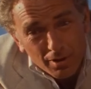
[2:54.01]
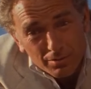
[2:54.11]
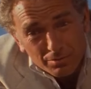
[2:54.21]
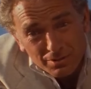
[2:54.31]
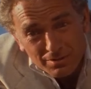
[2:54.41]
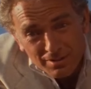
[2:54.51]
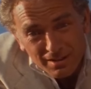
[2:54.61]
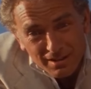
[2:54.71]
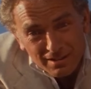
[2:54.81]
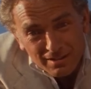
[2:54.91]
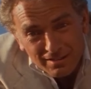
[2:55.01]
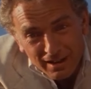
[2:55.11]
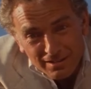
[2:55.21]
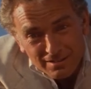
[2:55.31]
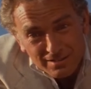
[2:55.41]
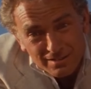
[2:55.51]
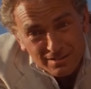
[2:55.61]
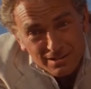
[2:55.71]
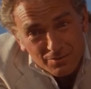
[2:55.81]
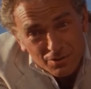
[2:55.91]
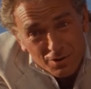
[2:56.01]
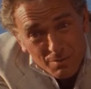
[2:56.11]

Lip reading: And now after that, having failed, they're